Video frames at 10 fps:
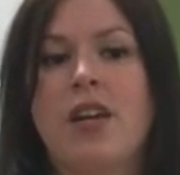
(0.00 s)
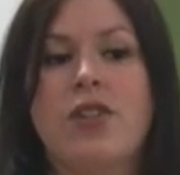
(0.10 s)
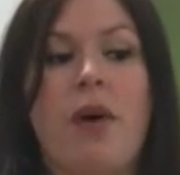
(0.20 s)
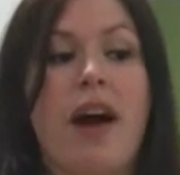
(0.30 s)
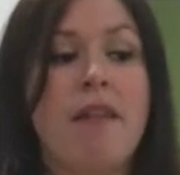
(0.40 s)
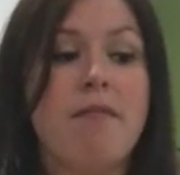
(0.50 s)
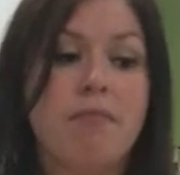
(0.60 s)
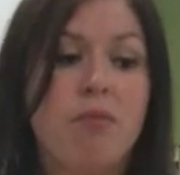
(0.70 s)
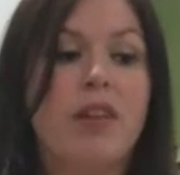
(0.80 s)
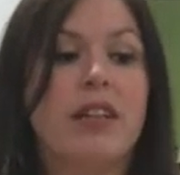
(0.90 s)
So I
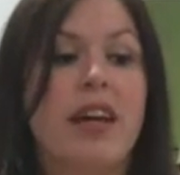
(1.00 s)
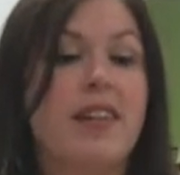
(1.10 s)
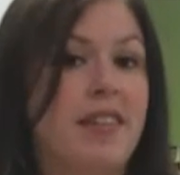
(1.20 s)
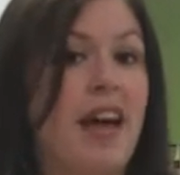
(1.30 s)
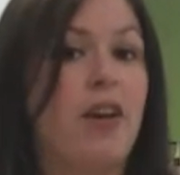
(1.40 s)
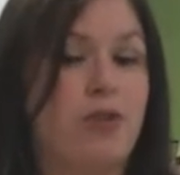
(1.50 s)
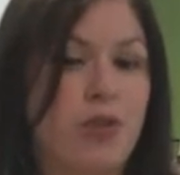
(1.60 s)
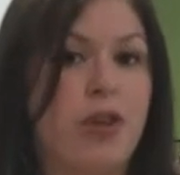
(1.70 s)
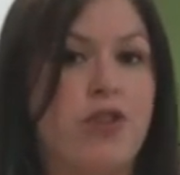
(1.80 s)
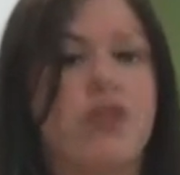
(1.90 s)
really liked that
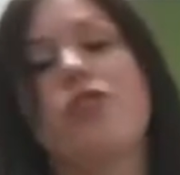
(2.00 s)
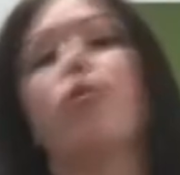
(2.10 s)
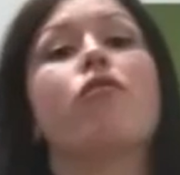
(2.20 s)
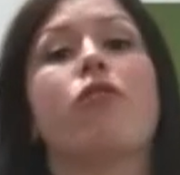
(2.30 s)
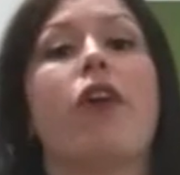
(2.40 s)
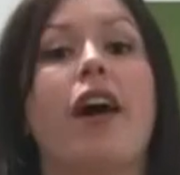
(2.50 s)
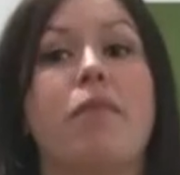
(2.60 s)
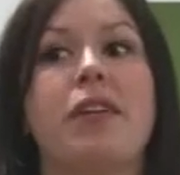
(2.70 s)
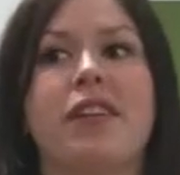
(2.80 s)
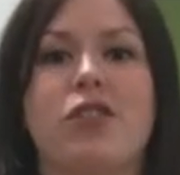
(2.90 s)
alteration too. Overall, I
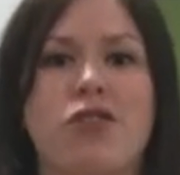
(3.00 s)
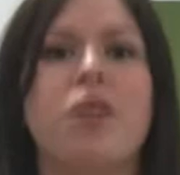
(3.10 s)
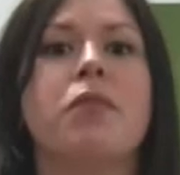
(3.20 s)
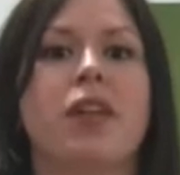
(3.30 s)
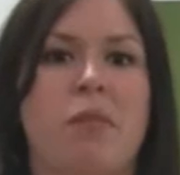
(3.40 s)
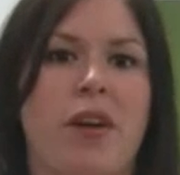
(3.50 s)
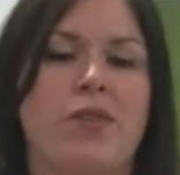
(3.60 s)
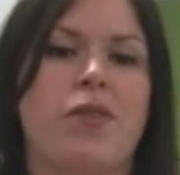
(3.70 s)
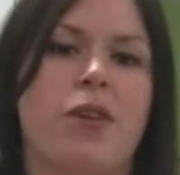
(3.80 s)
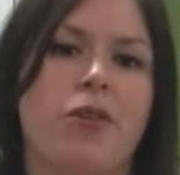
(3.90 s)
have been extremely
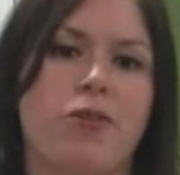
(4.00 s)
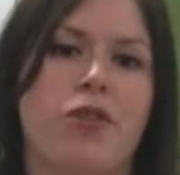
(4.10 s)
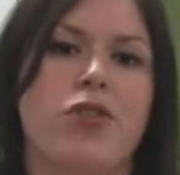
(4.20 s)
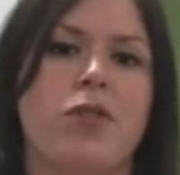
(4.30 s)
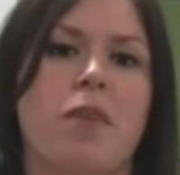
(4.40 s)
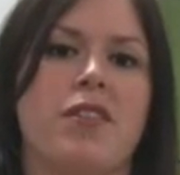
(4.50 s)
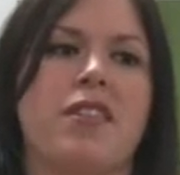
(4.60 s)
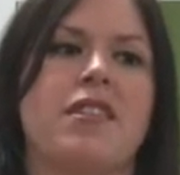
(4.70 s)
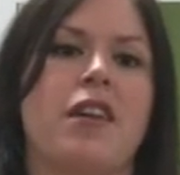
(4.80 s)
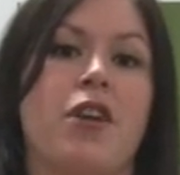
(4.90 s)
impressed with the alterations
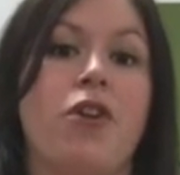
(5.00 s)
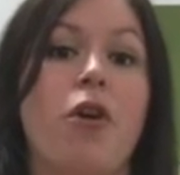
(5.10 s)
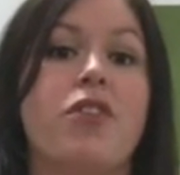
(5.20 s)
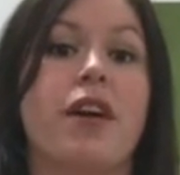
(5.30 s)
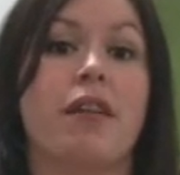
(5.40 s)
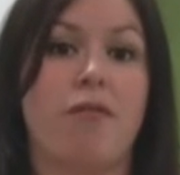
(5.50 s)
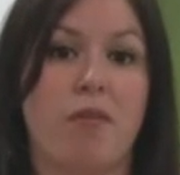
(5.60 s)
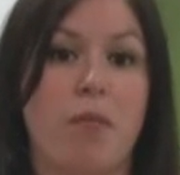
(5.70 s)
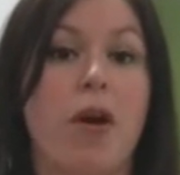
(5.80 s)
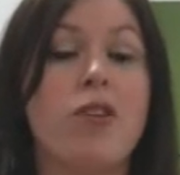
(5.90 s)
process, and I know that
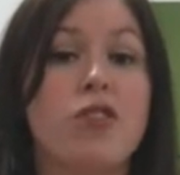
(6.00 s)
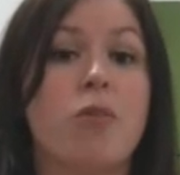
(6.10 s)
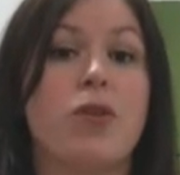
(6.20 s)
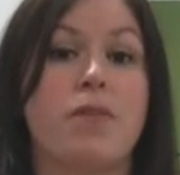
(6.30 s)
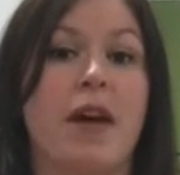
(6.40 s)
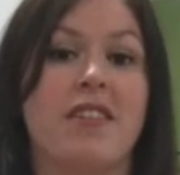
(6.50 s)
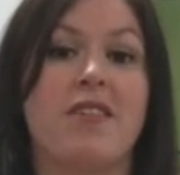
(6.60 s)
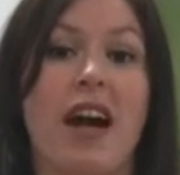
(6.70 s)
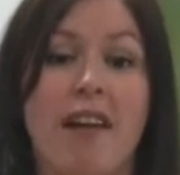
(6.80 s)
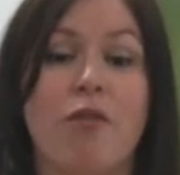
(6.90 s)
from a personal
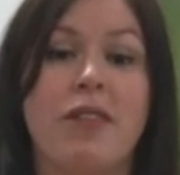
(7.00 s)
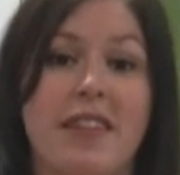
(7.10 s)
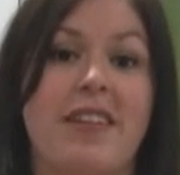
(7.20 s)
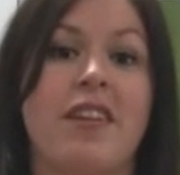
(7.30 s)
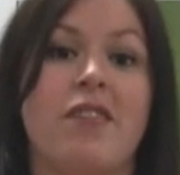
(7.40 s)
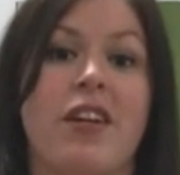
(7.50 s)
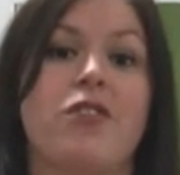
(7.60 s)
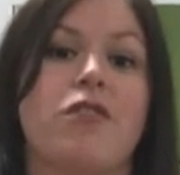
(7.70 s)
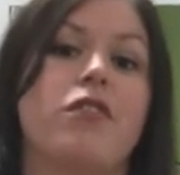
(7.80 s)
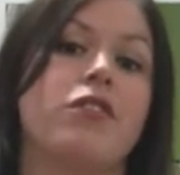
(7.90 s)
perspective, I will be taking
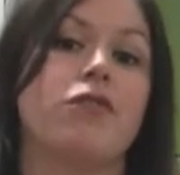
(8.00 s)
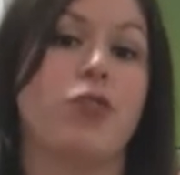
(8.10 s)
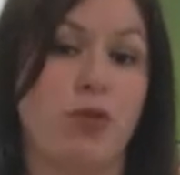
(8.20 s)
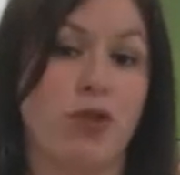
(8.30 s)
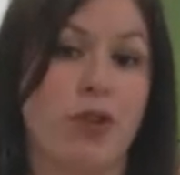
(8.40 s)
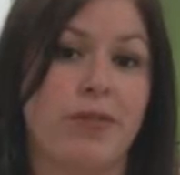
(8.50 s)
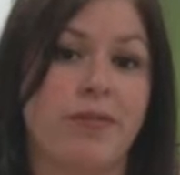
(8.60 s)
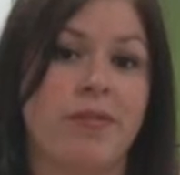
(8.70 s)
advantage of it in the future.